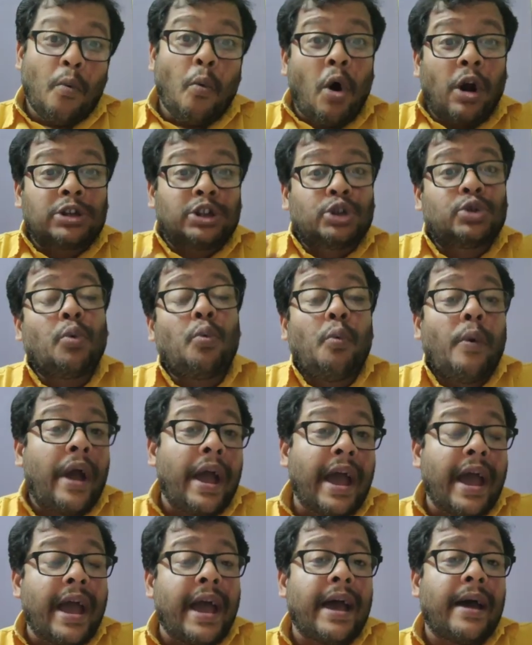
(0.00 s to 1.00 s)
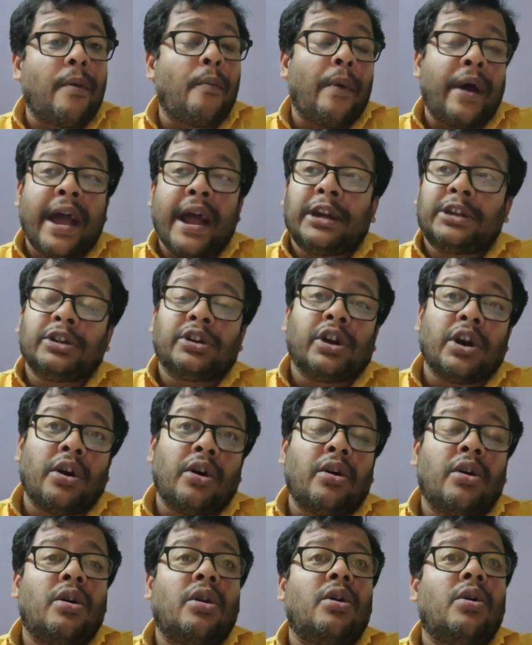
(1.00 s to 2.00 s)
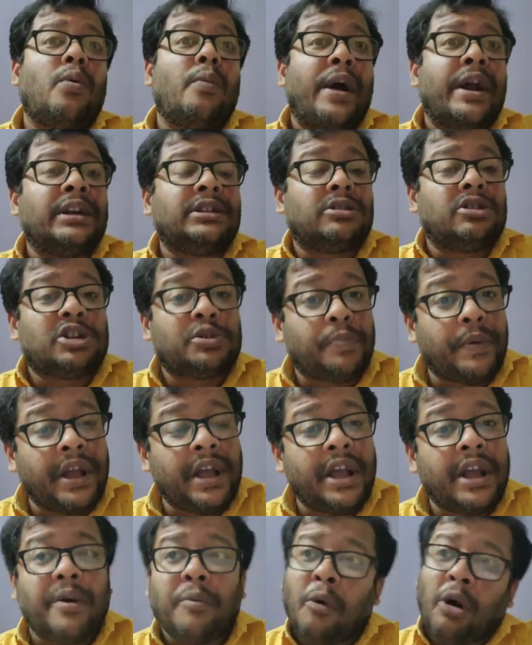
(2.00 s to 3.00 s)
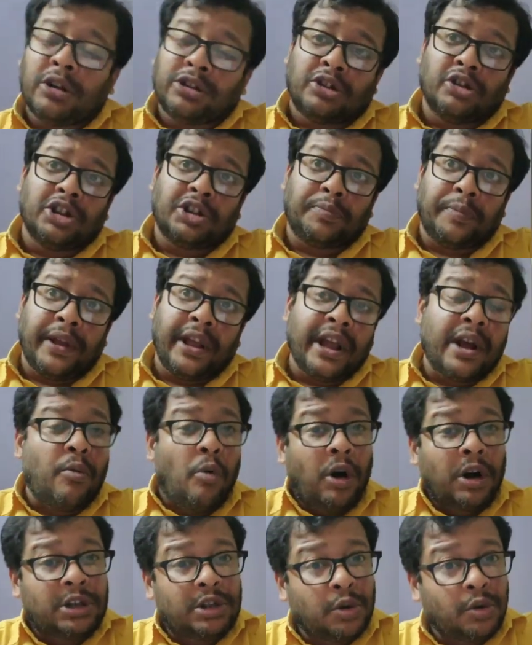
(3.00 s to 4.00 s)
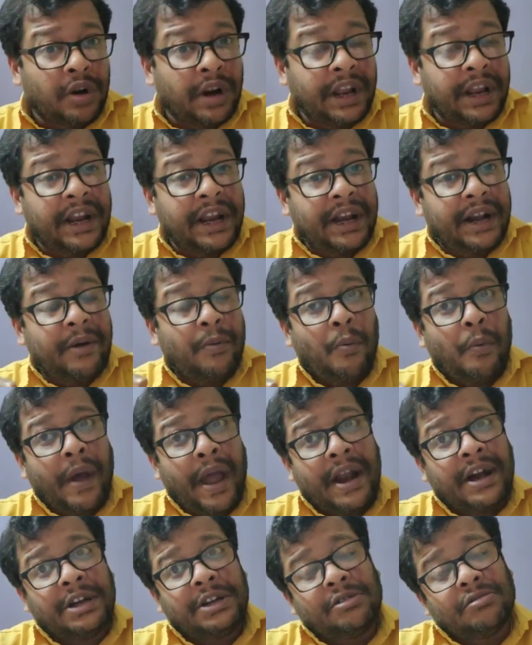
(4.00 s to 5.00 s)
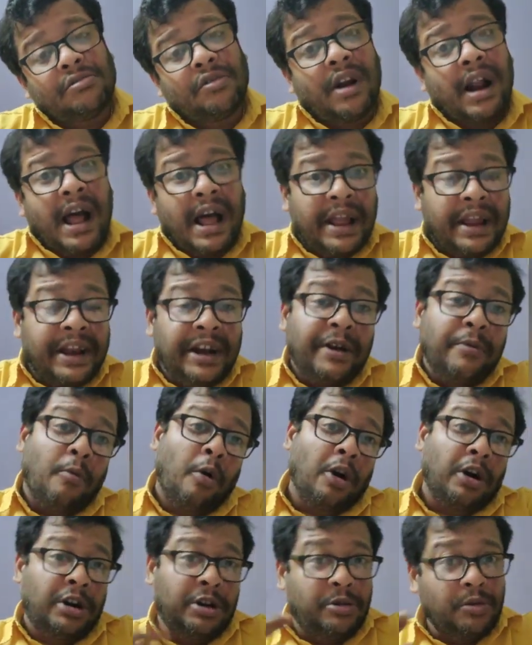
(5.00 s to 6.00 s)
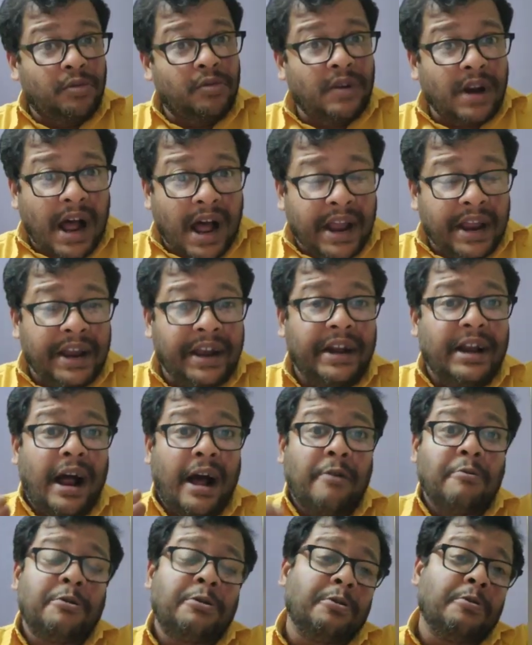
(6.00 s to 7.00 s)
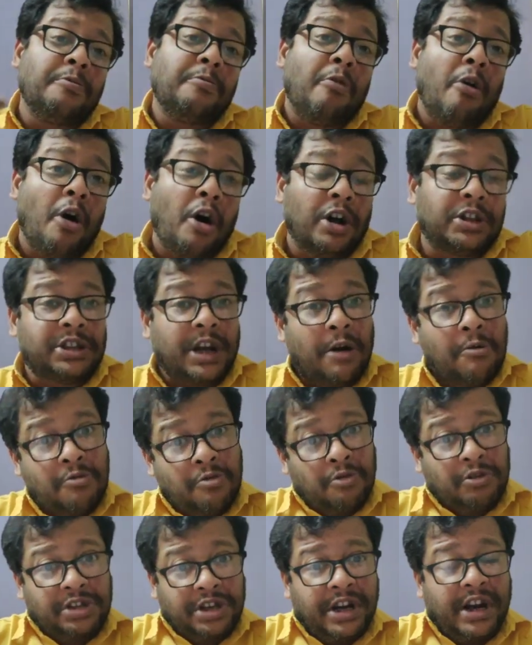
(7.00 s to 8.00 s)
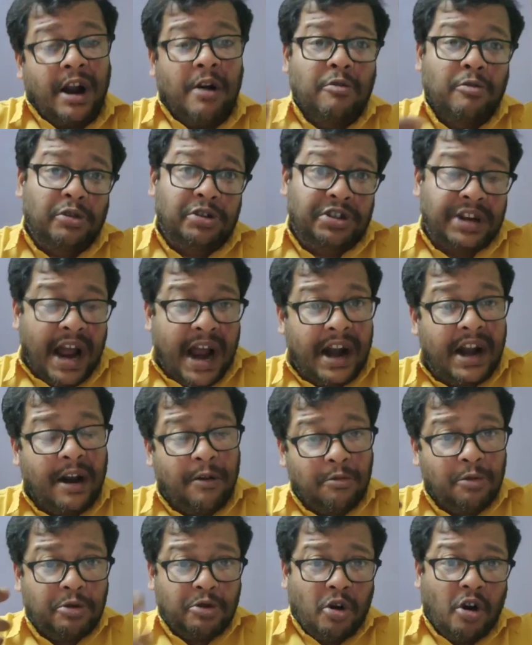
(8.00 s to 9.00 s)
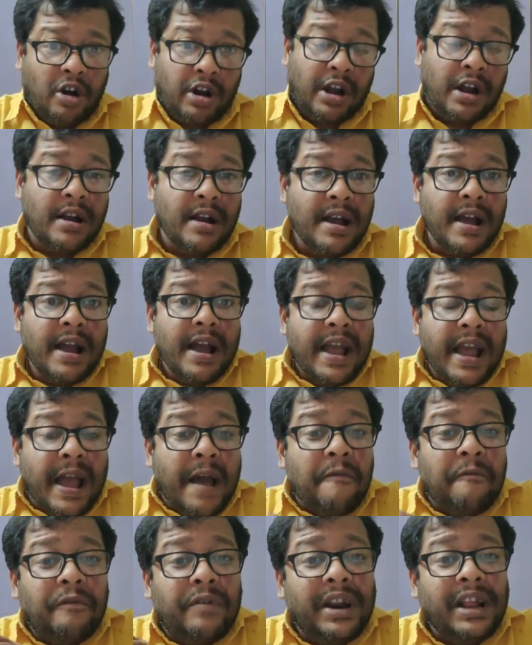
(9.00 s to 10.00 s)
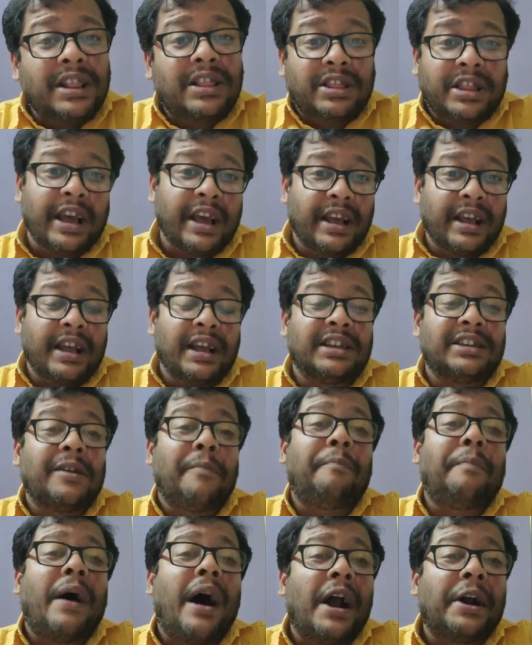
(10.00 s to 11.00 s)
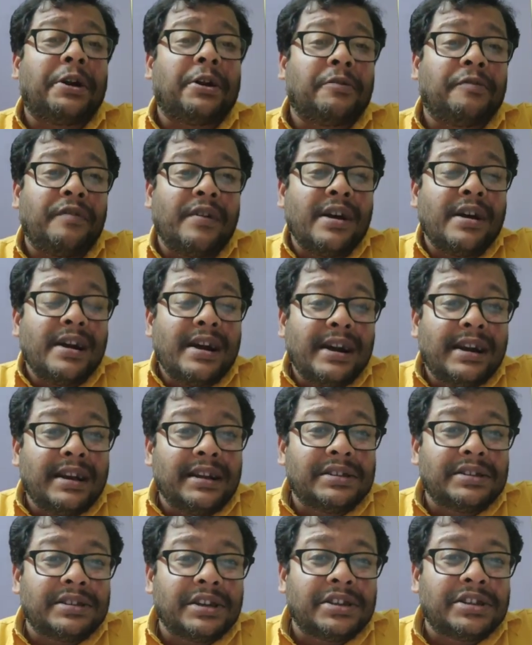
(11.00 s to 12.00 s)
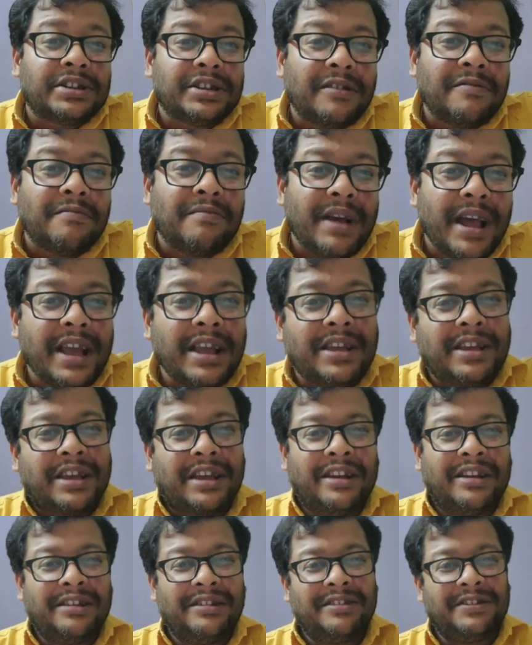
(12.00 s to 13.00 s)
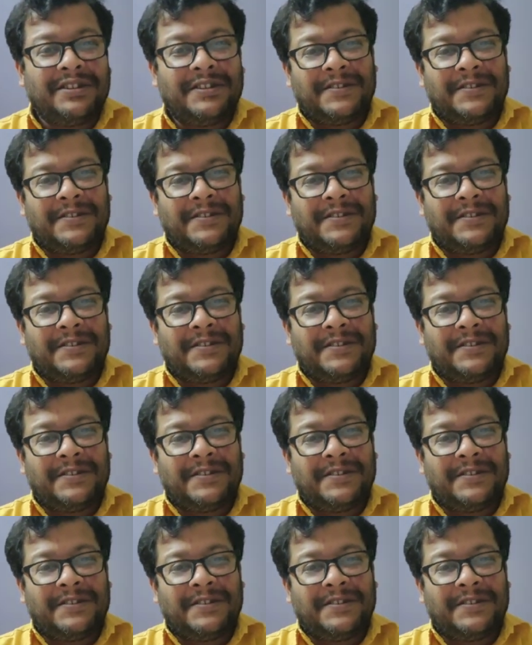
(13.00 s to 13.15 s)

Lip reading: what to wear, where to go, when to speak, what to read, when to write, what to write, how to watch, how to sit, how to stand, how to talk. Everything is a part of decision making.